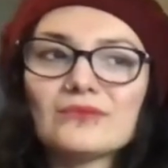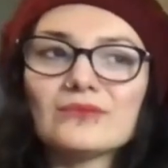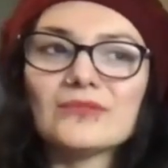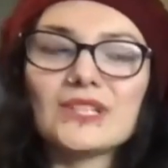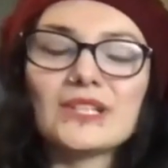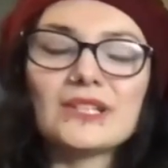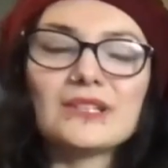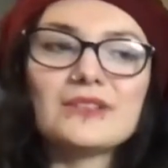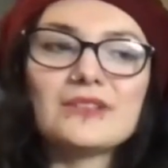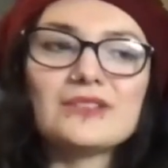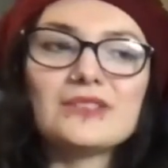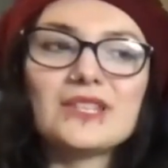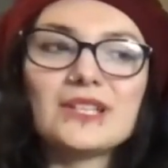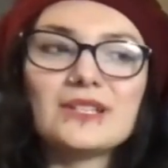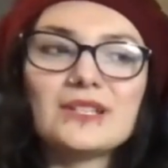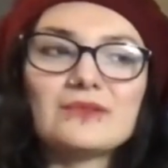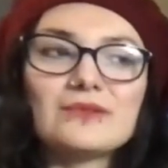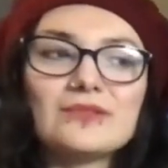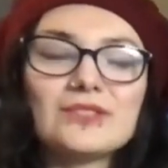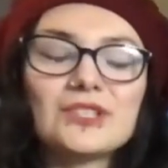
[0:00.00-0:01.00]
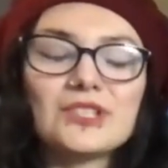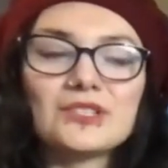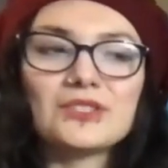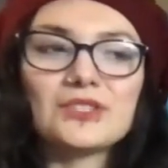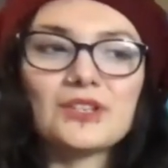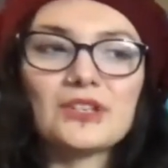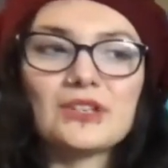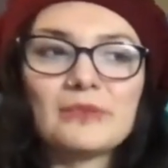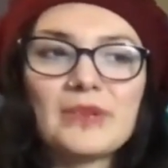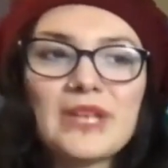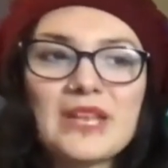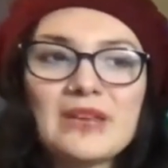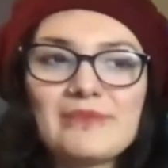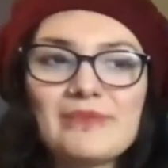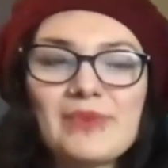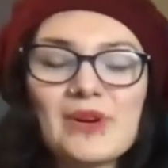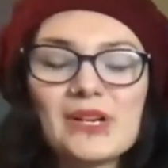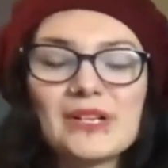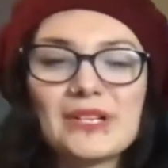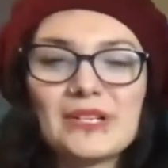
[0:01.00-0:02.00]
other than just her being
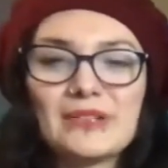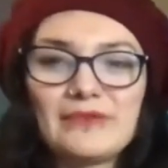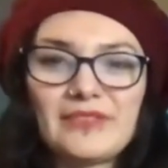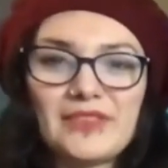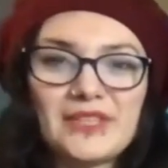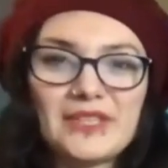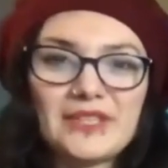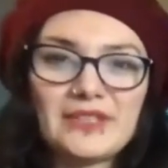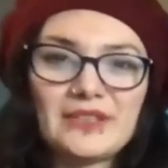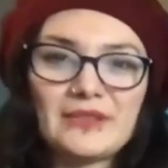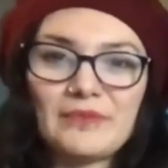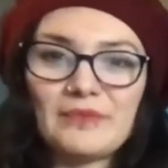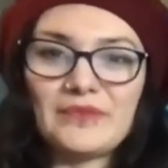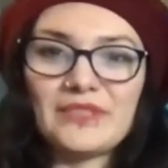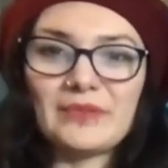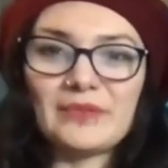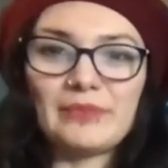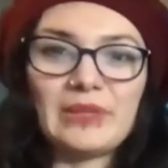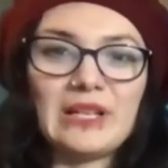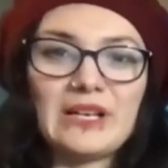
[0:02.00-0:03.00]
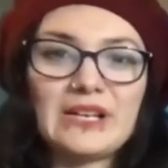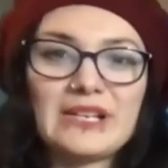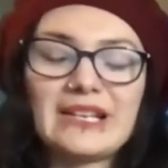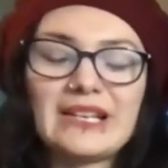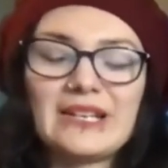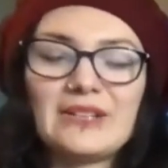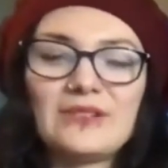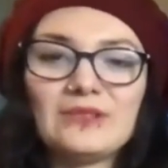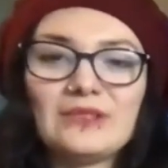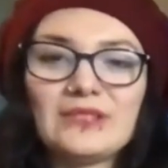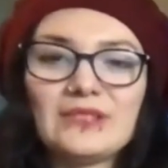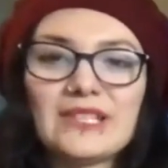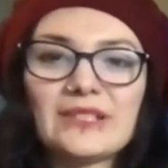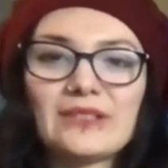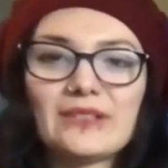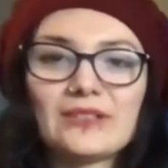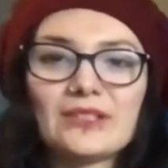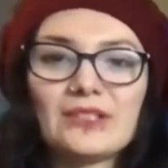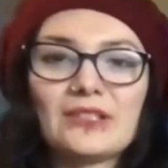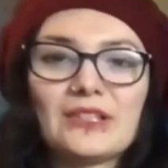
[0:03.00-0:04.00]
part of the plot, I don't think
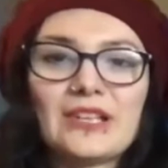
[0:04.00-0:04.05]
her